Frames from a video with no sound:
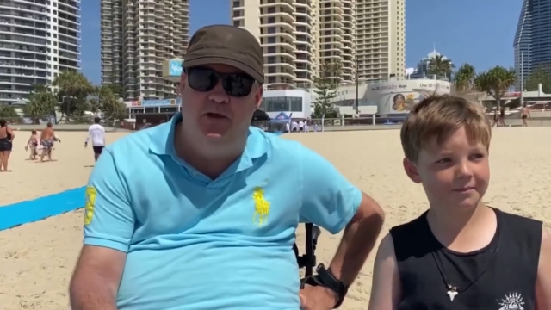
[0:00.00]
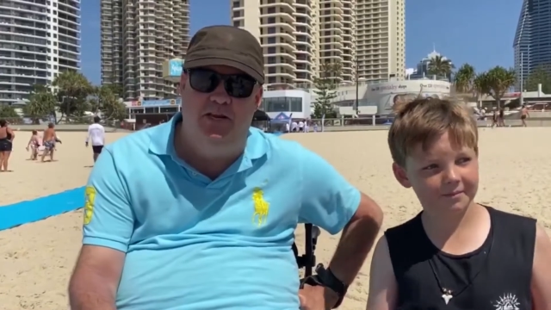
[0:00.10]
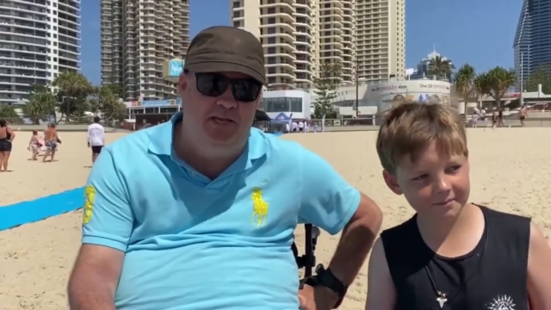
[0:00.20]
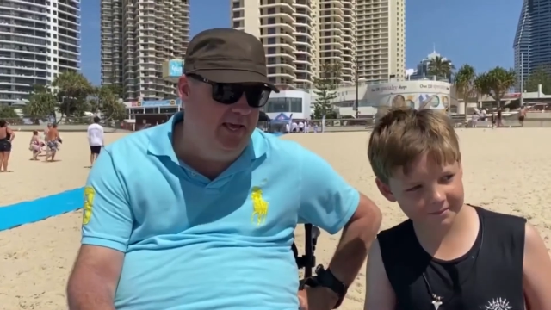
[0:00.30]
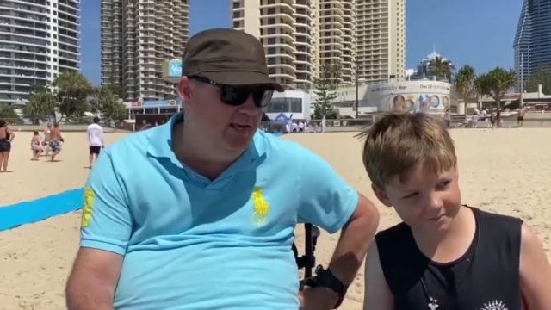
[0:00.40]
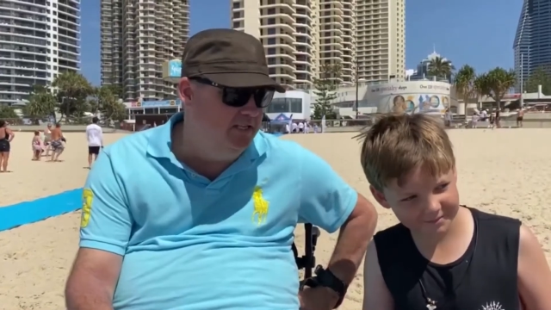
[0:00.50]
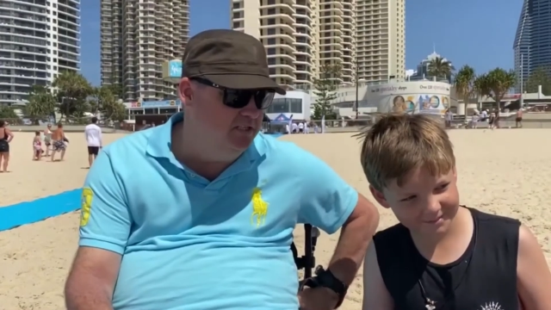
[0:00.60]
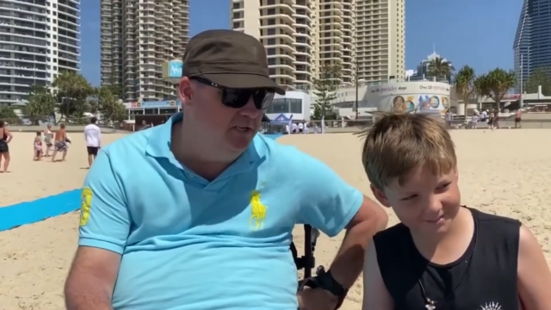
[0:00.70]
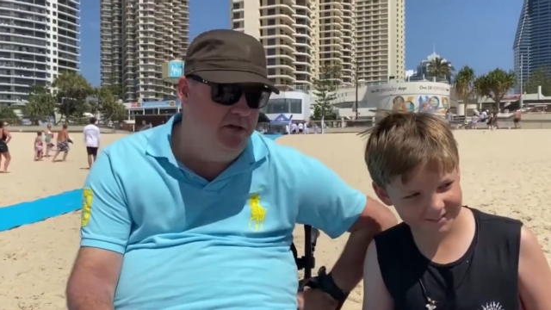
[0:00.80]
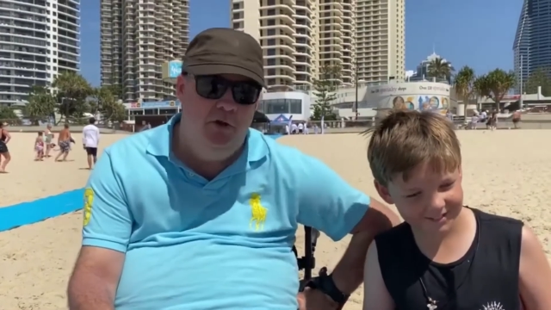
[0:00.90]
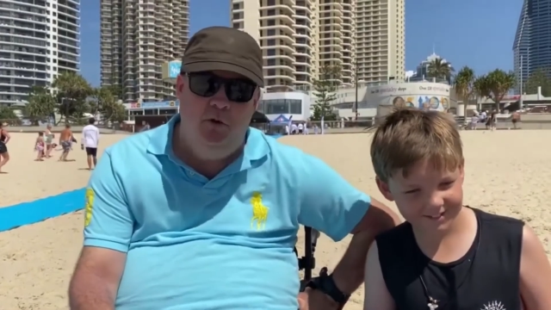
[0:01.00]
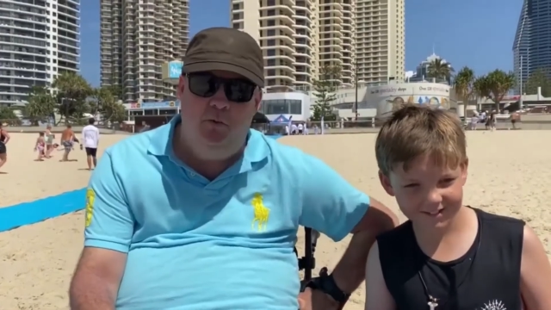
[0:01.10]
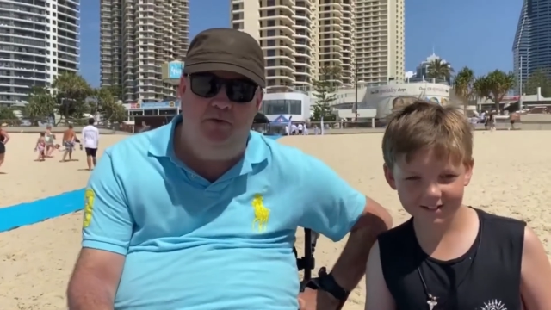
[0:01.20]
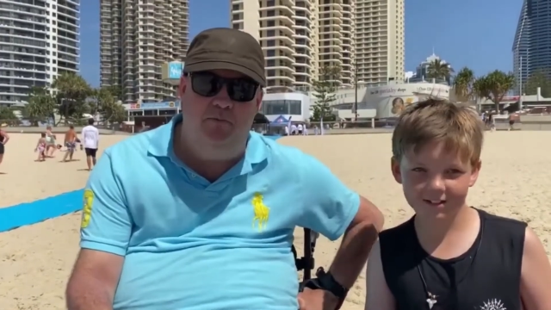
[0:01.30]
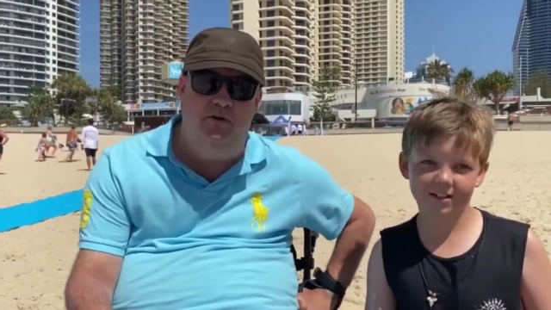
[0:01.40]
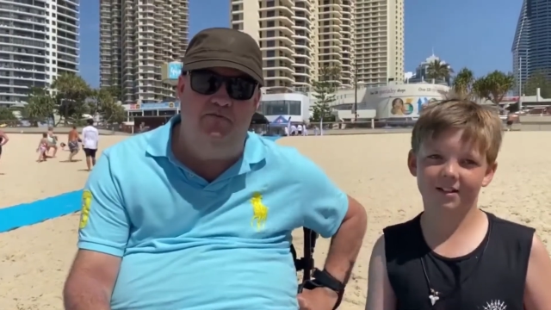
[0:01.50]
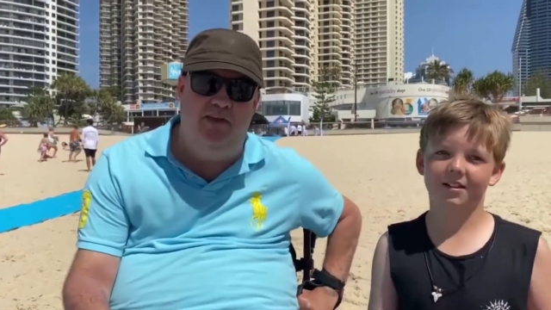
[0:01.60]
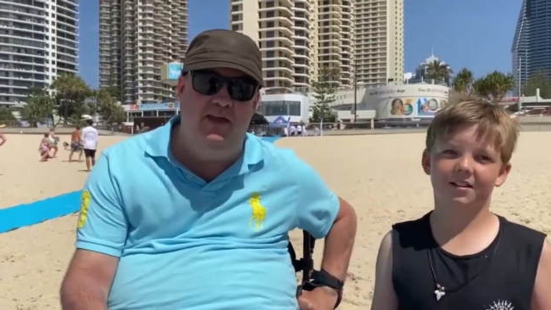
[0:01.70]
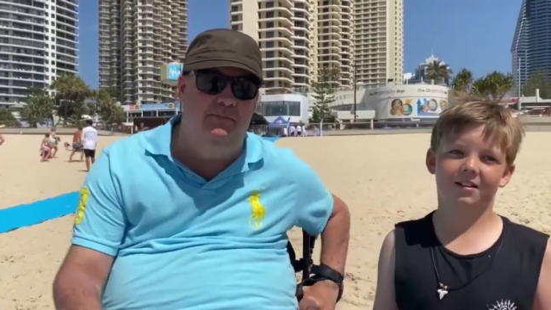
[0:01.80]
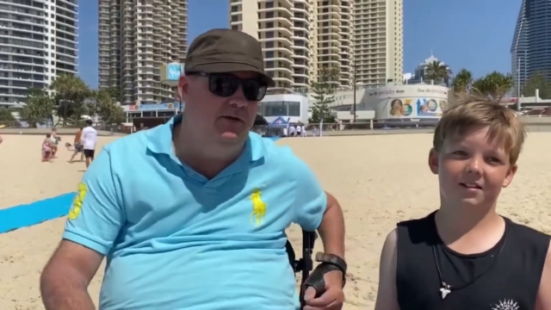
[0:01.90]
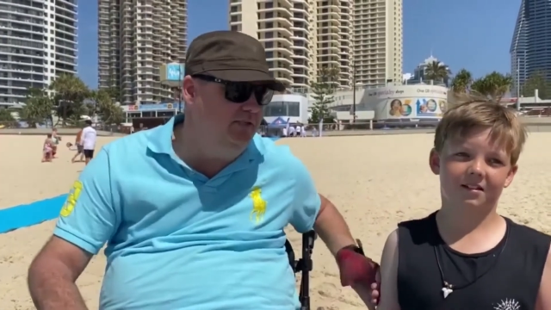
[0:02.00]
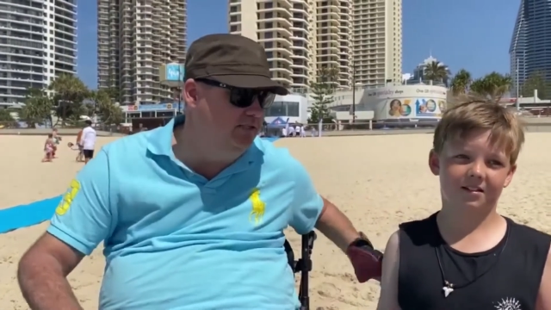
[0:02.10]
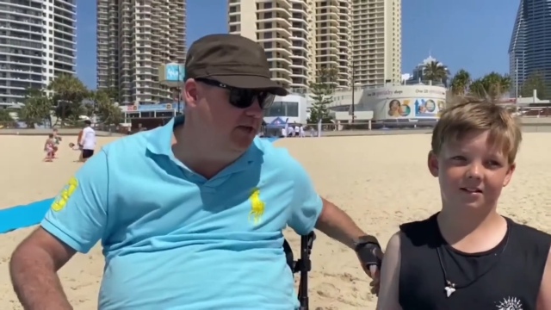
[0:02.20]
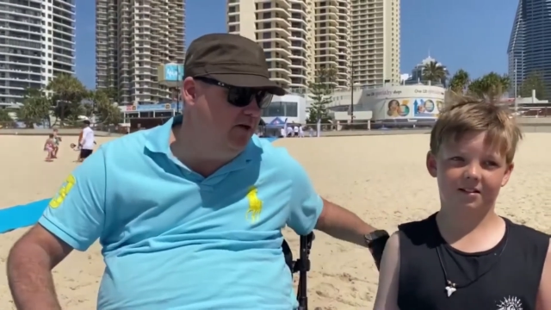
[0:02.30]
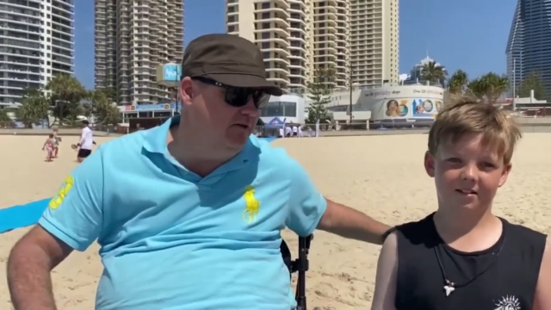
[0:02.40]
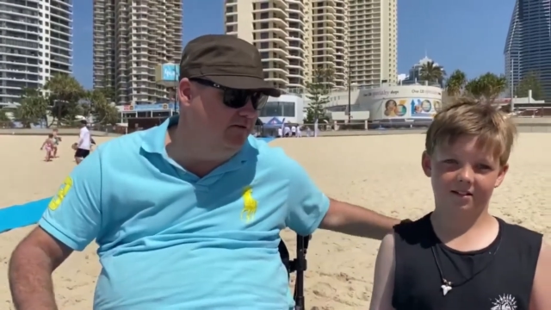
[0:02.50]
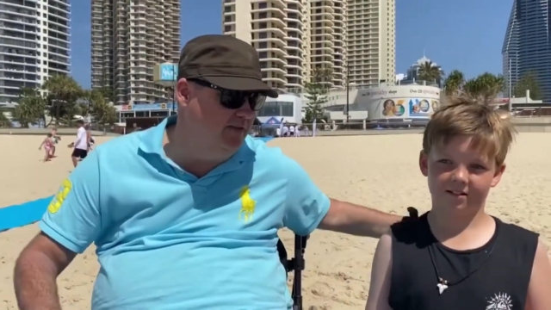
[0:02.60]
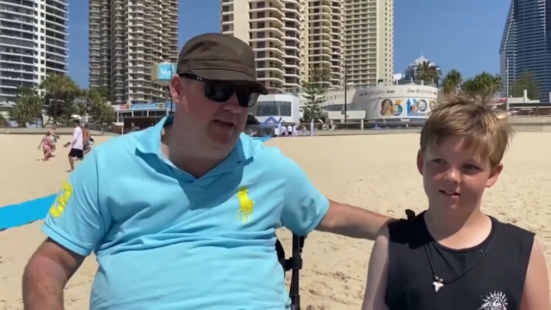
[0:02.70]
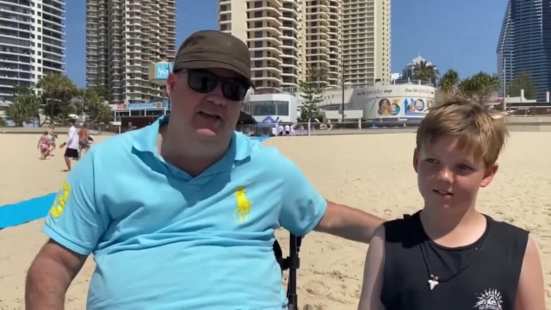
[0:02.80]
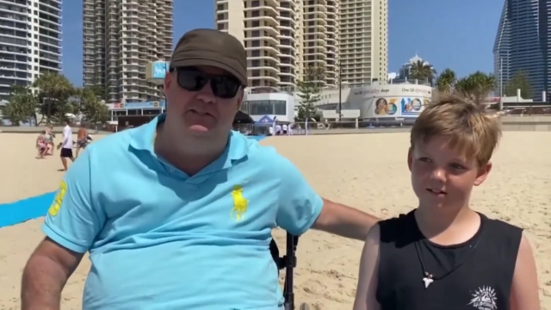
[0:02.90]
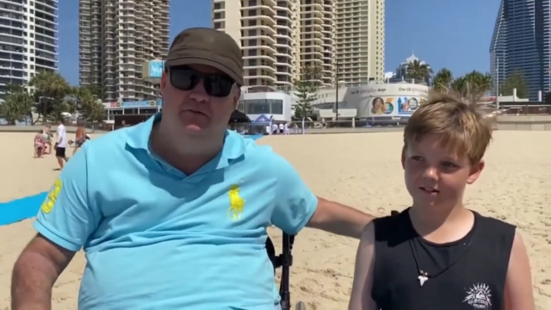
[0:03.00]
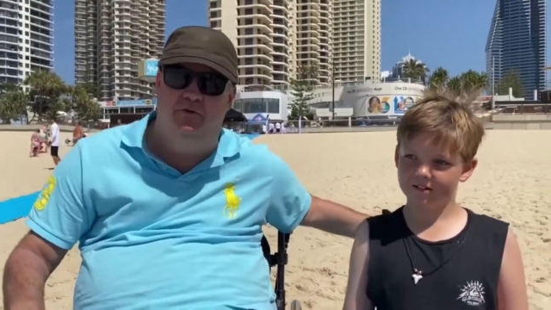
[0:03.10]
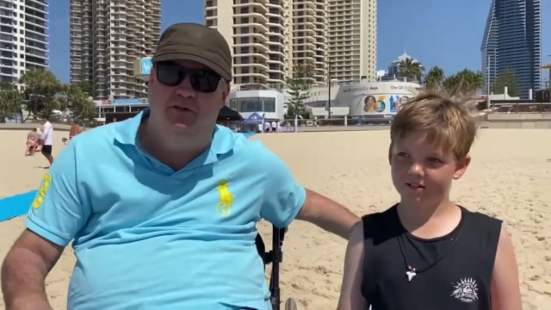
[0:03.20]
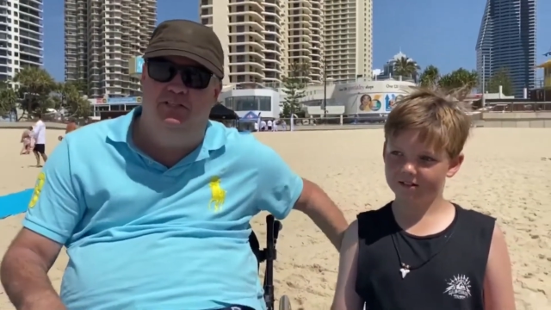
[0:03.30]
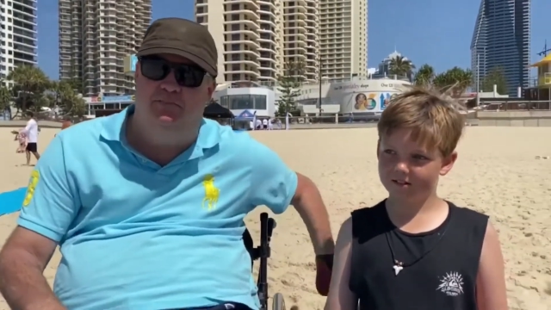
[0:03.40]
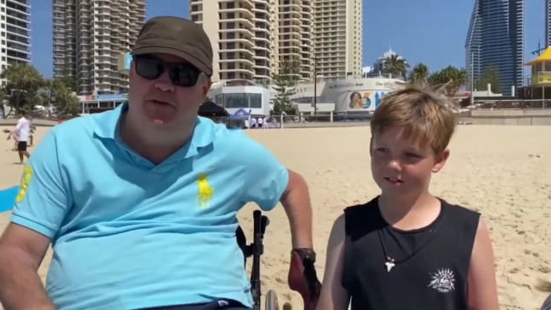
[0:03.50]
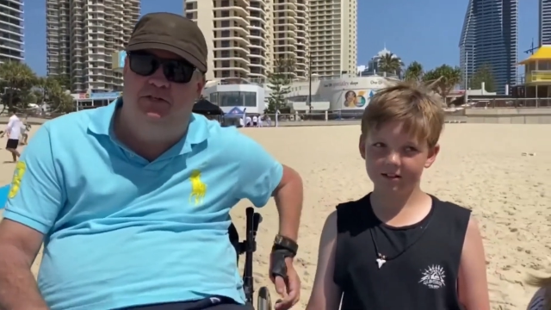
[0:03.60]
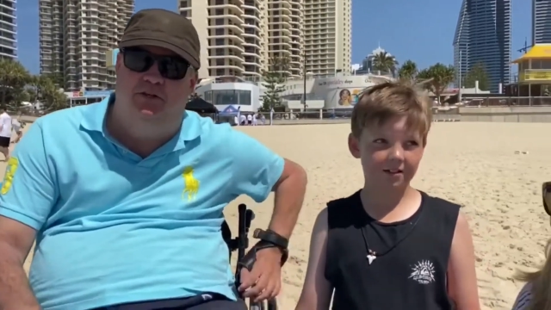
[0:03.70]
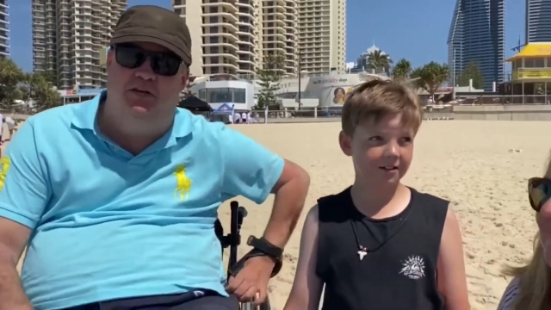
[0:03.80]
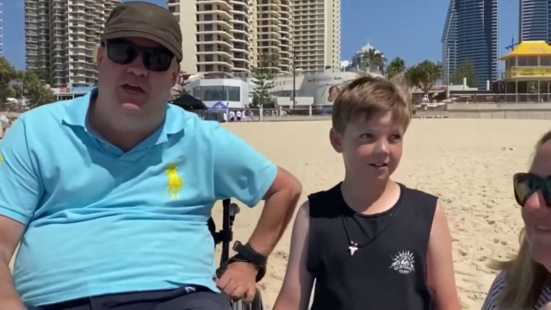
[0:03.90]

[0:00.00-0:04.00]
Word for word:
Speaker 1: 20 years with my family. So yeah, it's a really special